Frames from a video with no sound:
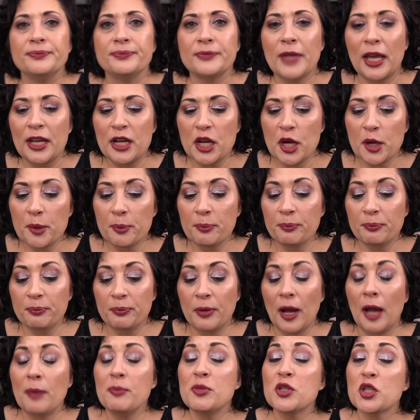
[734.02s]

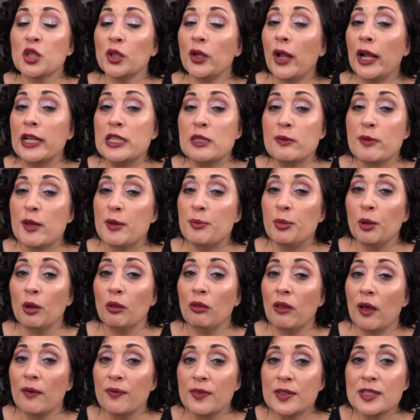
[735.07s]
I'm sure lots of people
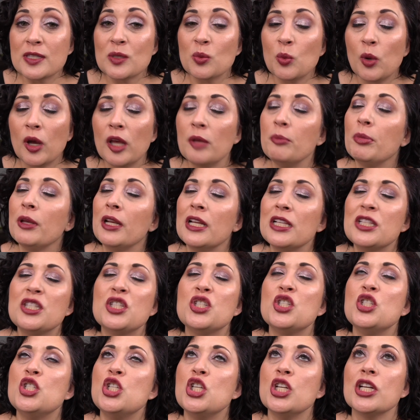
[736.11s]
love this one, but
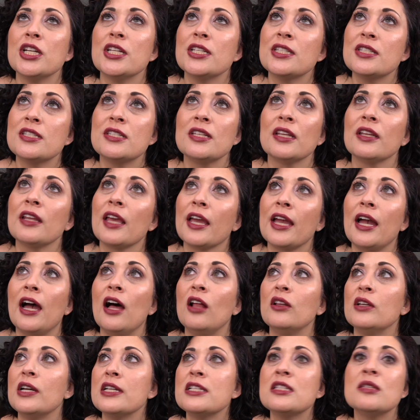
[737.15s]
it's just like
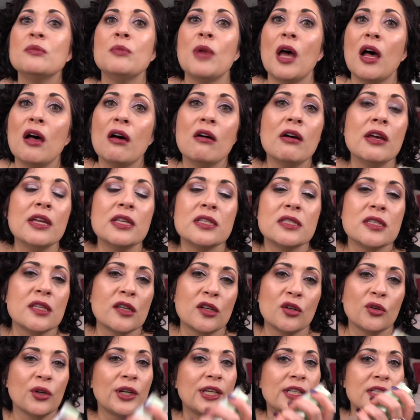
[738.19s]
all I smell is the
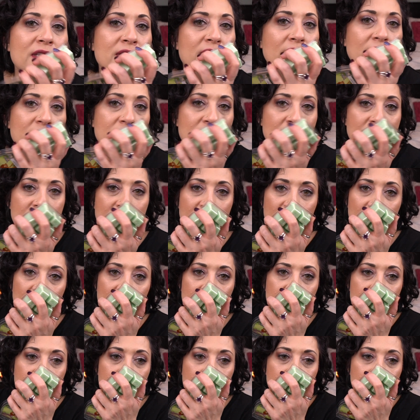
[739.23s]
green scent in
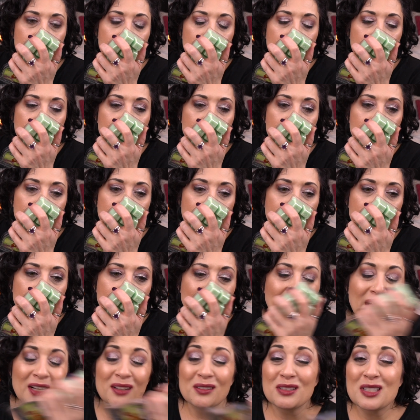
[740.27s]
here.
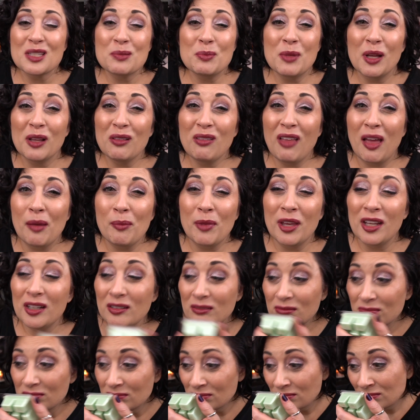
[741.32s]
I don't smell
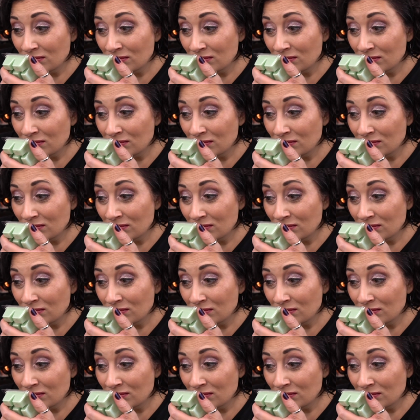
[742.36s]
lemon.